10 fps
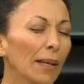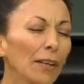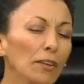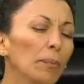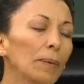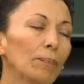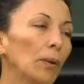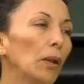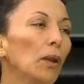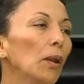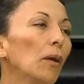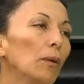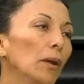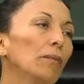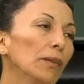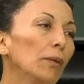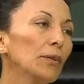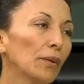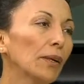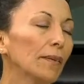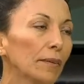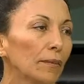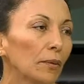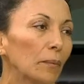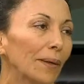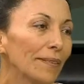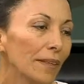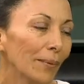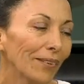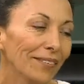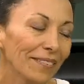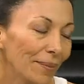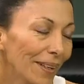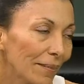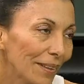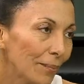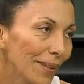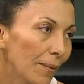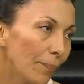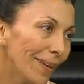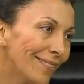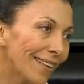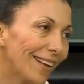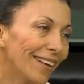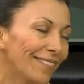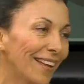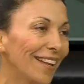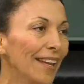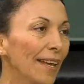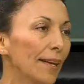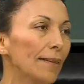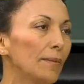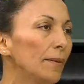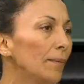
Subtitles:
A lot of people love your country so much because it's very special. It's very